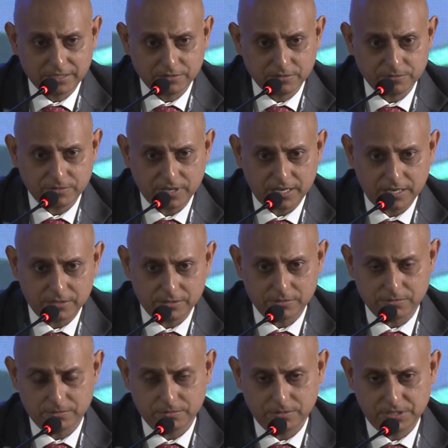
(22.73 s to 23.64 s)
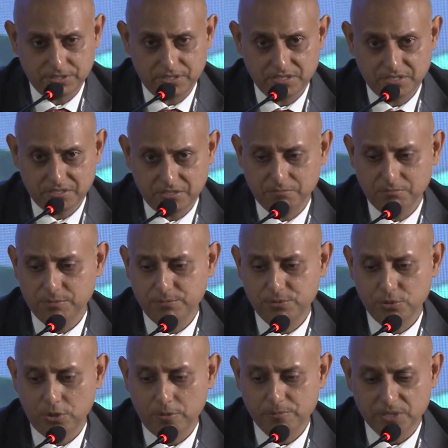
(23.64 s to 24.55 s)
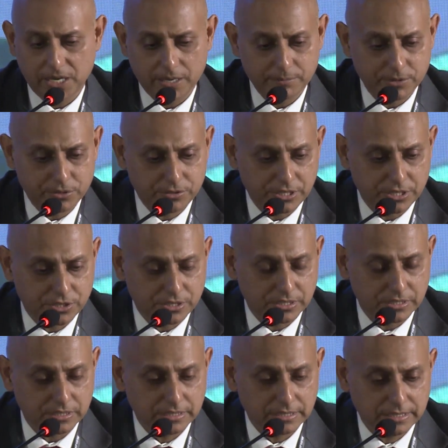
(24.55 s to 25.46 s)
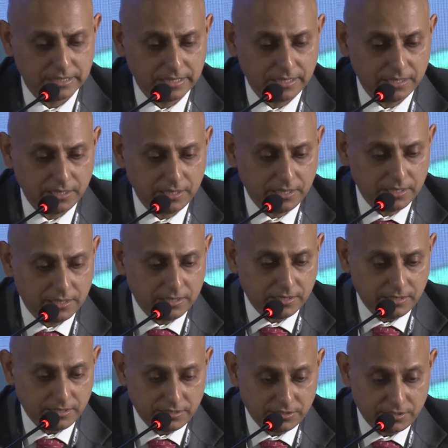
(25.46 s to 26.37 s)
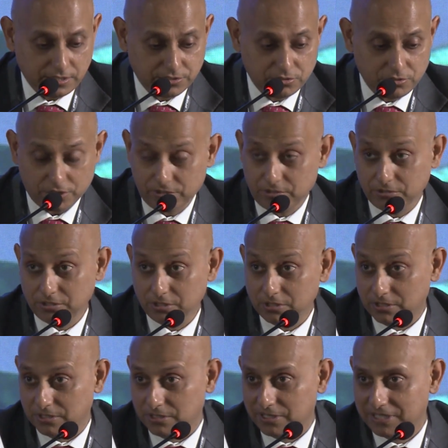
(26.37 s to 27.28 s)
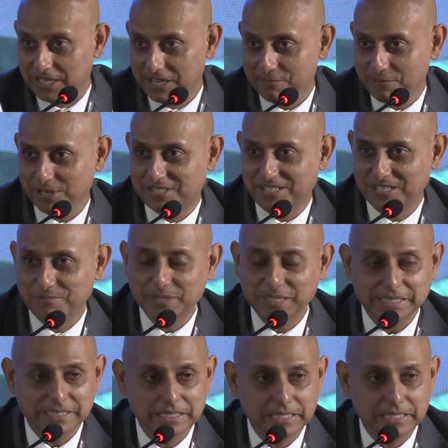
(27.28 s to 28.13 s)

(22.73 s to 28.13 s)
of how the system absorbs arbitration is not too good, I must admit.